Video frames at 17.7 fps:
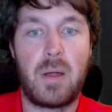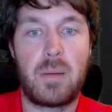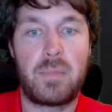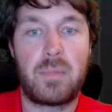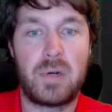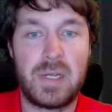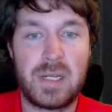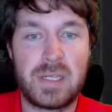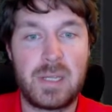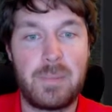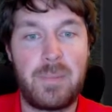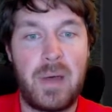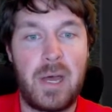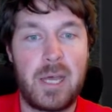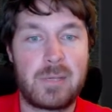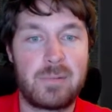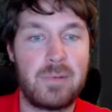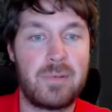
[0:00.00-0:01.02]
Predict the
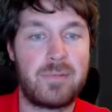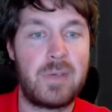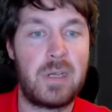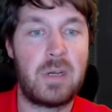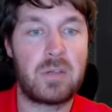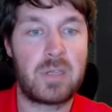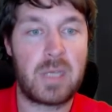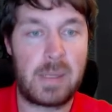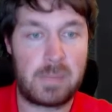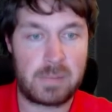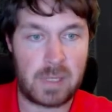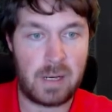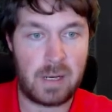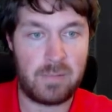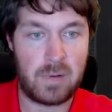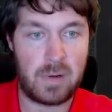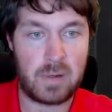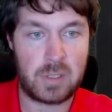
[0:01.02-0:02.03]
possible phenotypes
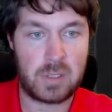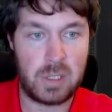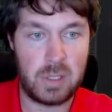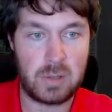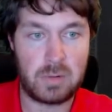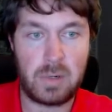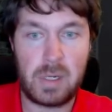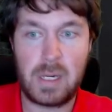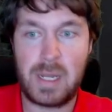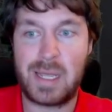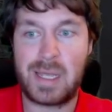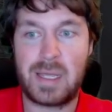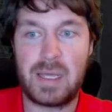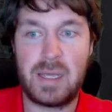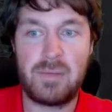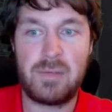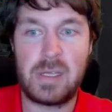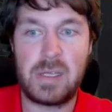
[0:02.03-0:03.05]
of their children and
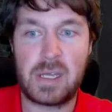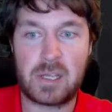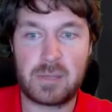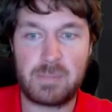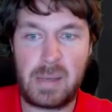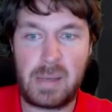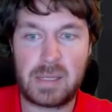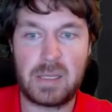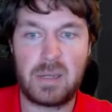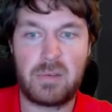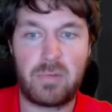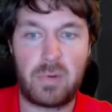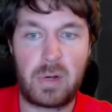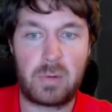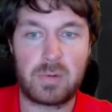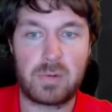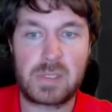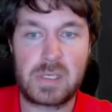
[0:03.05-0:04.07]
give the expected
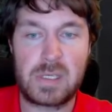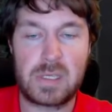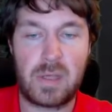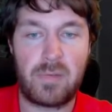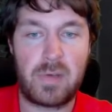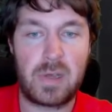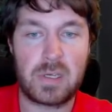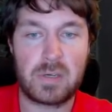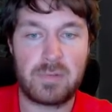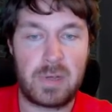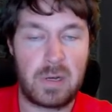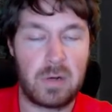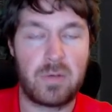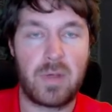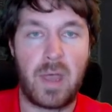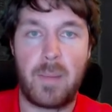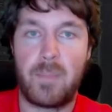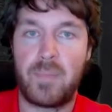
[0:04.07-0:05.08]
frequencies of each
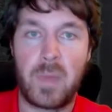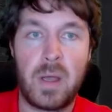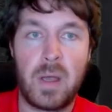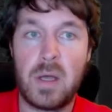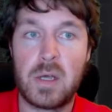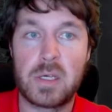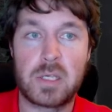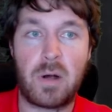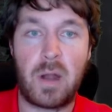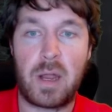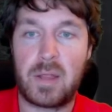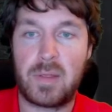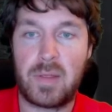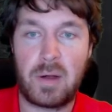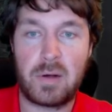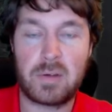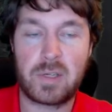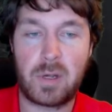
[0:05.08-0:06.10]
phenotype. So, right,
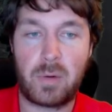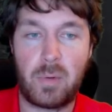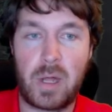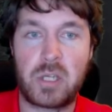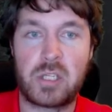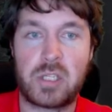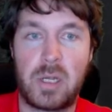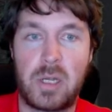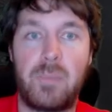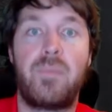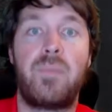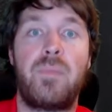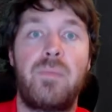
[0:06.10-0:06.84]
there's the question.